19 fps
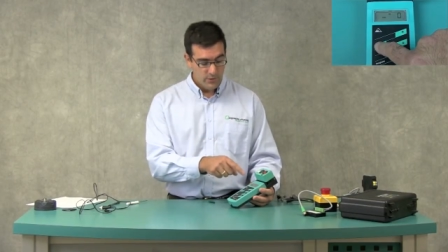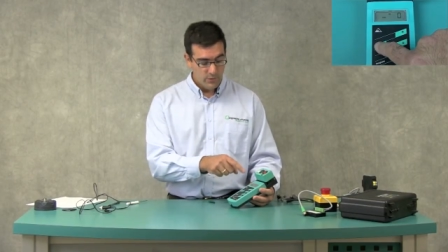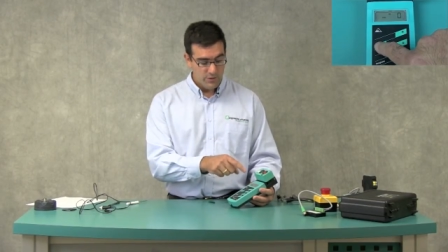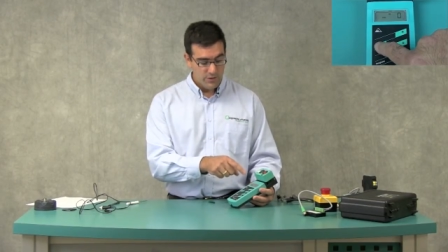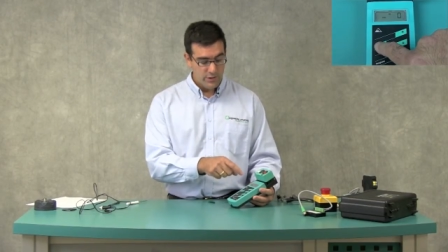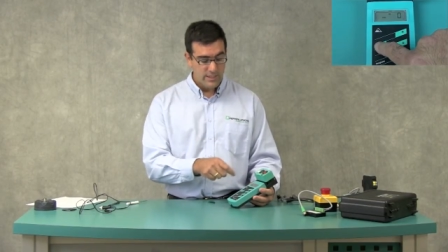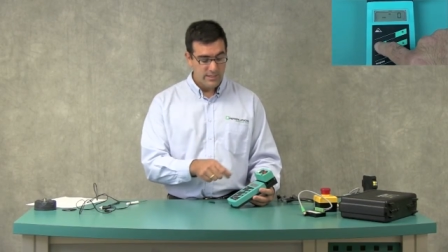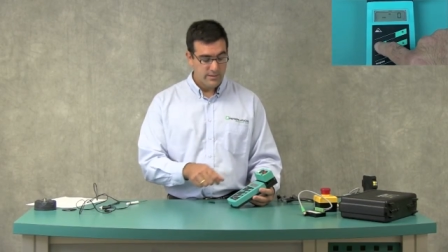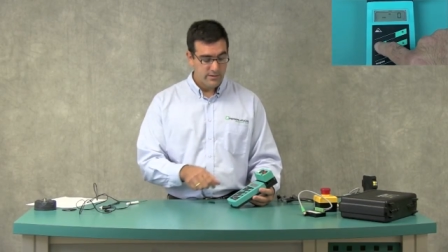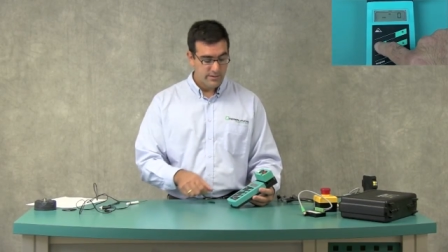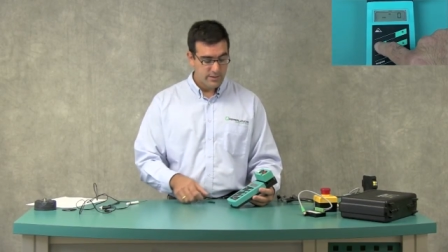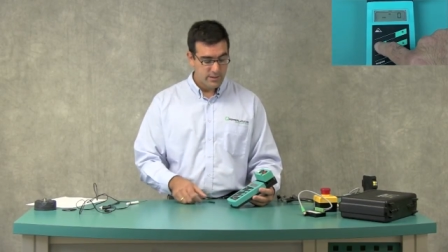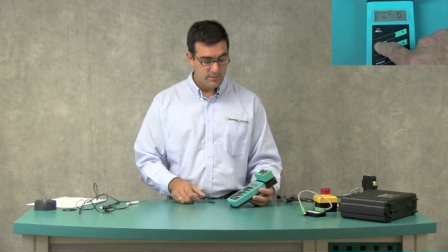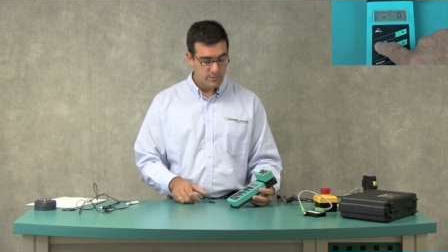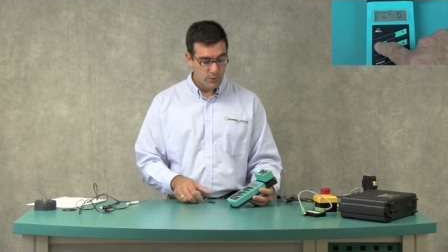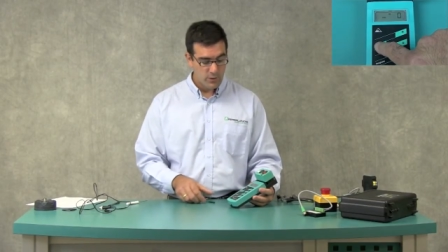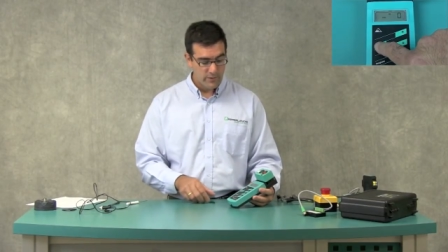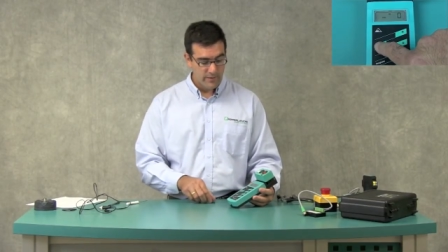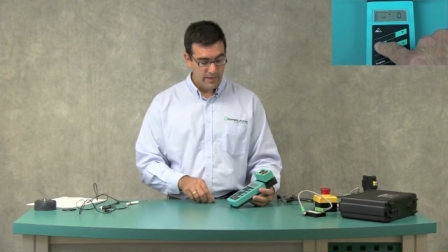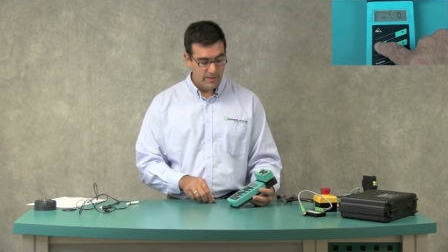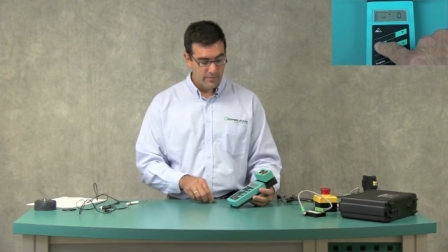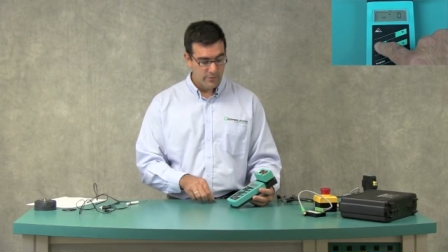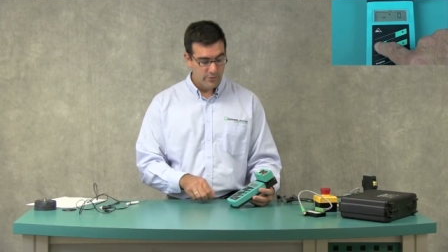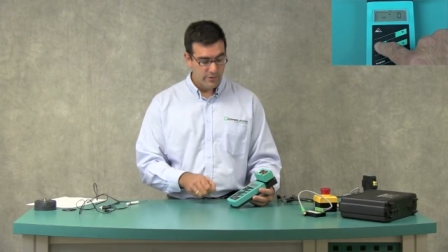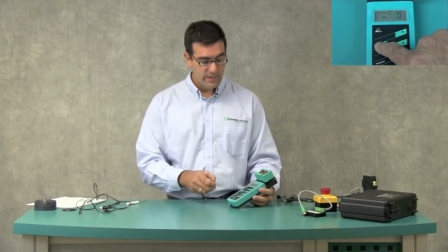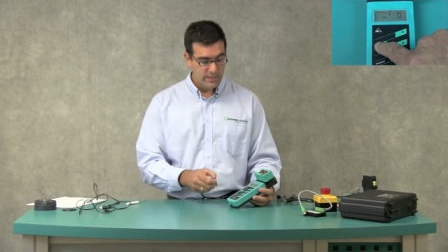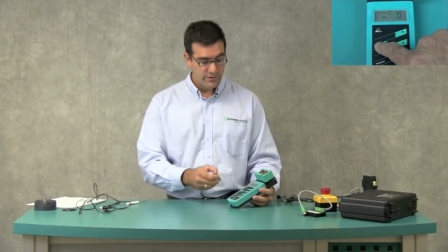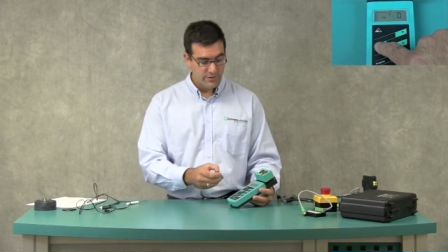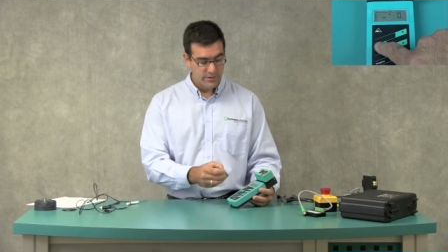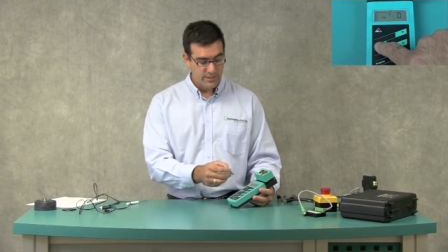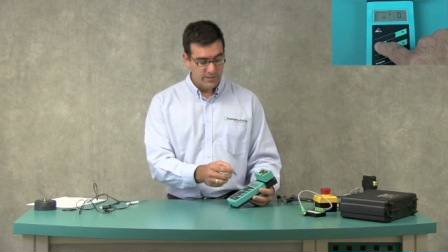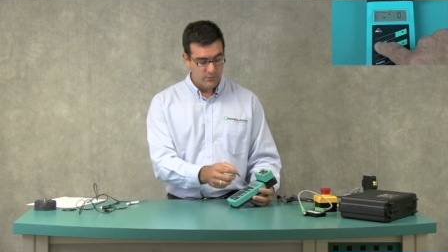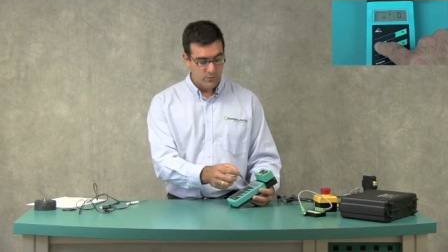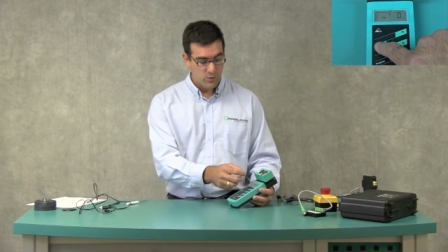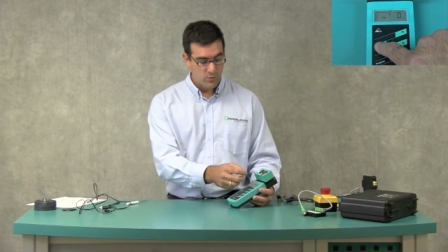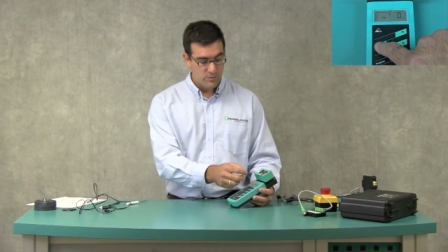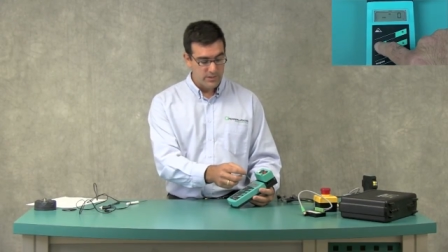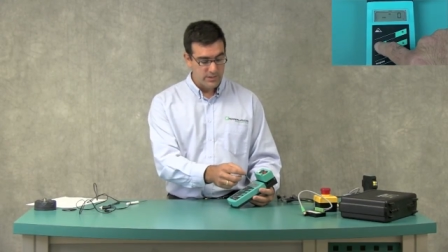when you get to this mode of operation,
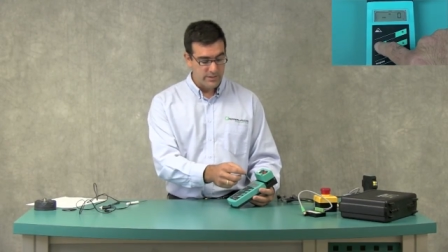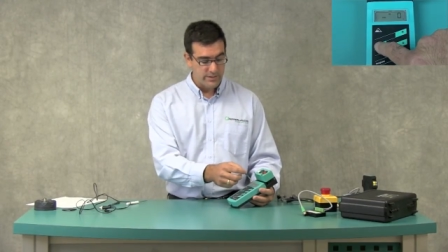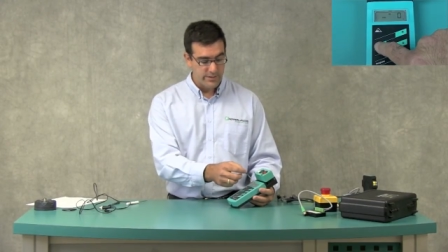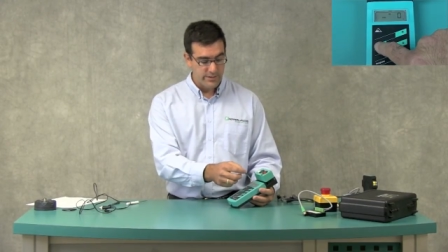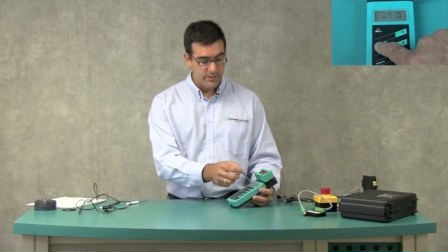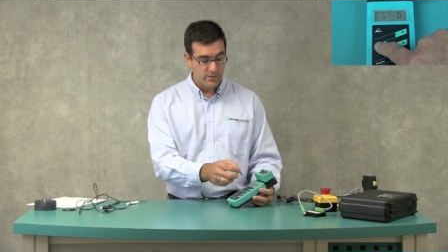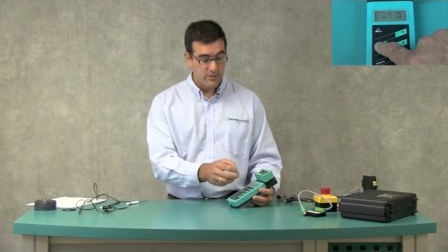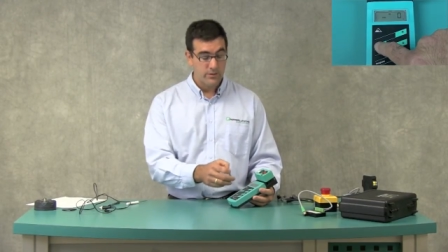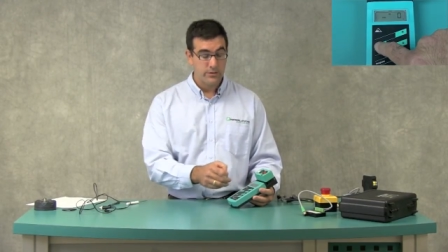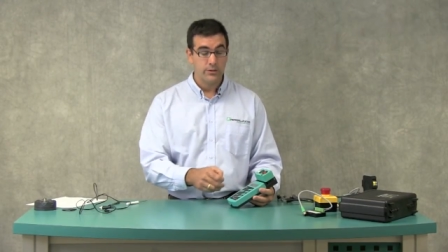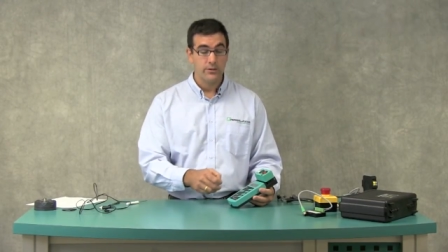it won't be 0.